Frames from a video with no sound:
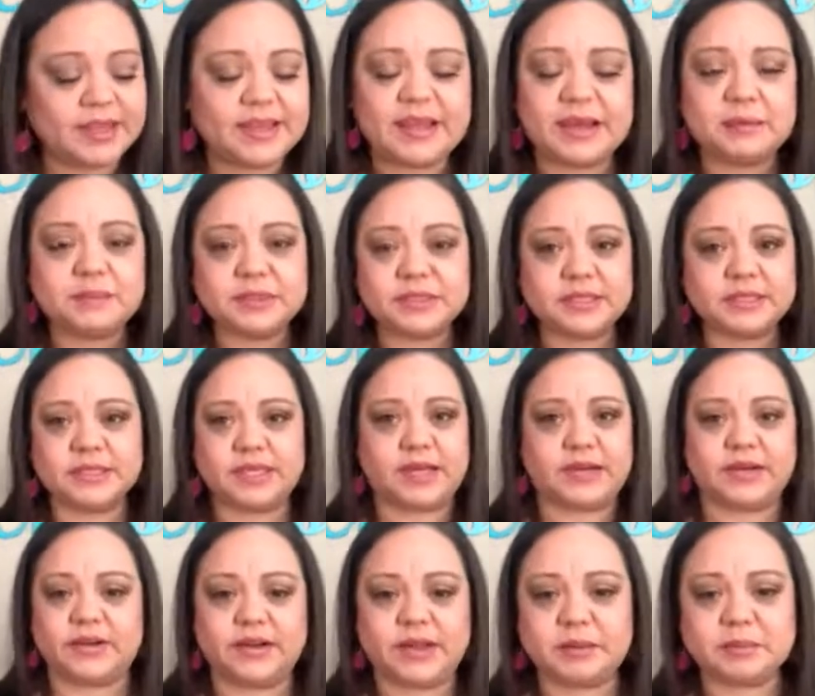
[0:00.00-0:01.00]
I'm just
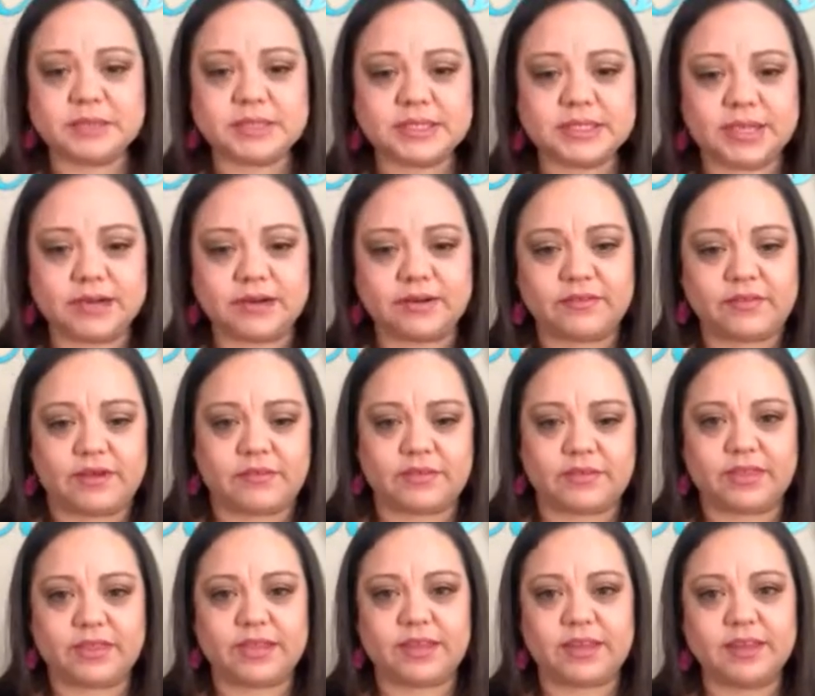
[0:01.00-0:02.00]
scared. I'm just scared of
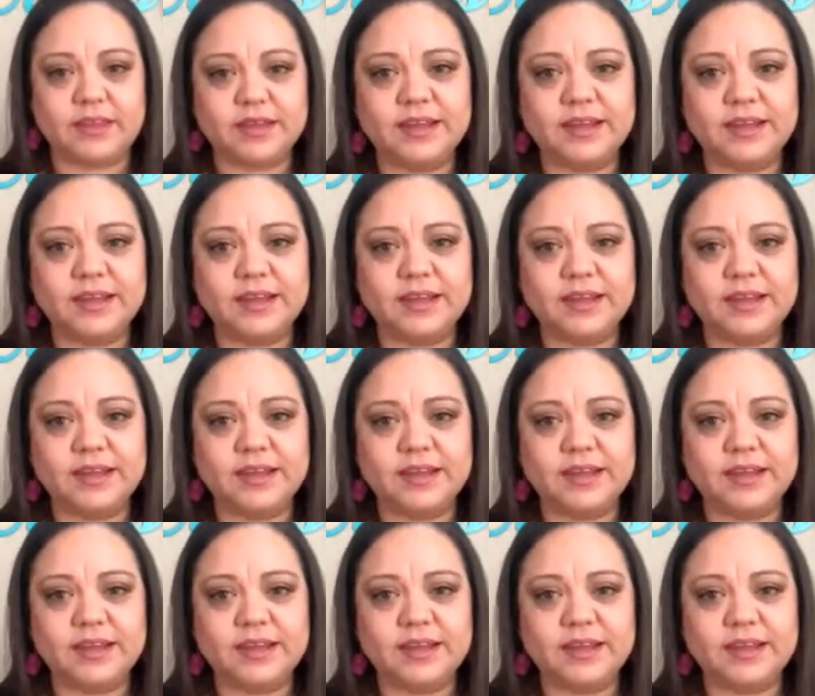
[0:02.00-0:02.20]
everything.